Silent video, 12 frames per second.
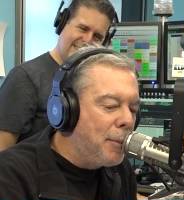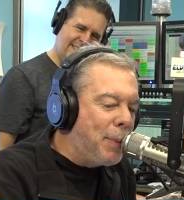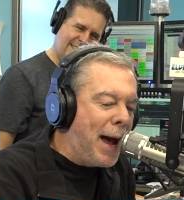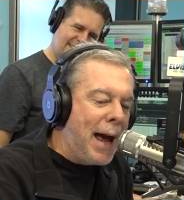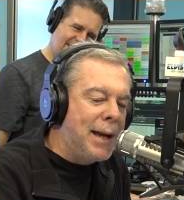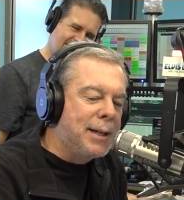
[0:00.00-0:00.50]

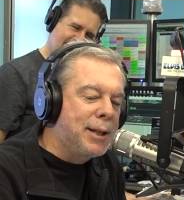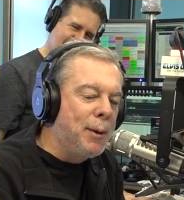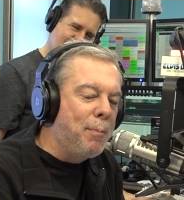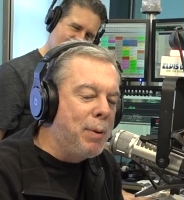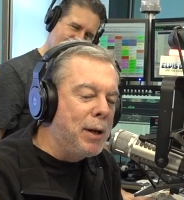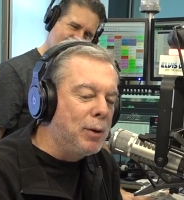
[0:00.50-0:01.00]
Speaker 1: Pass the
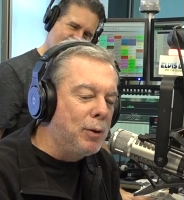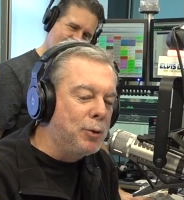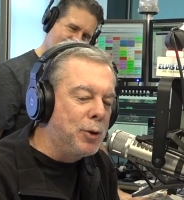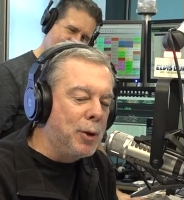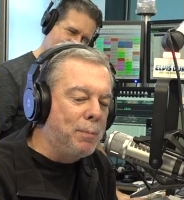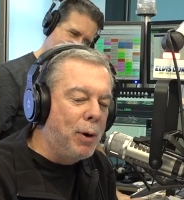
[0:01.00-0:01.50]
bill to
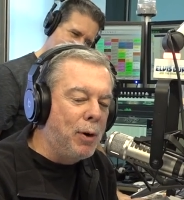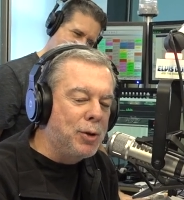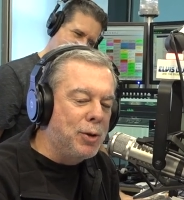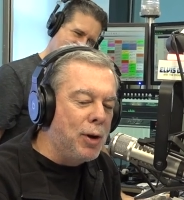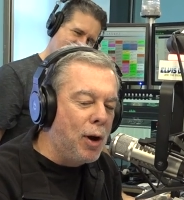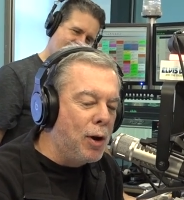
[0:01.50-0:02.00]
the
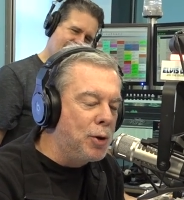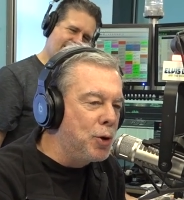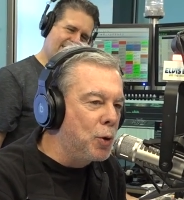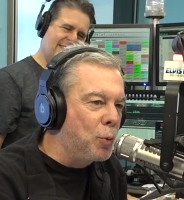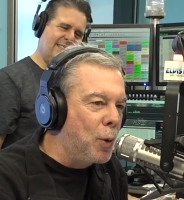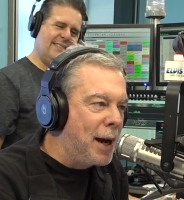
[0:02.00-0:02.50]
person on your
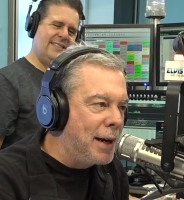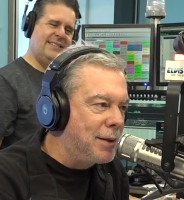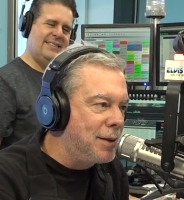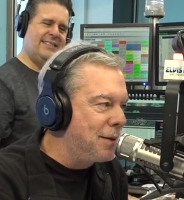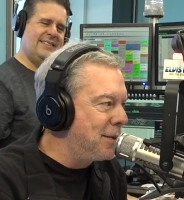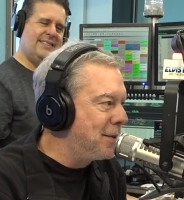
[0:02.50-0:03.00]
right.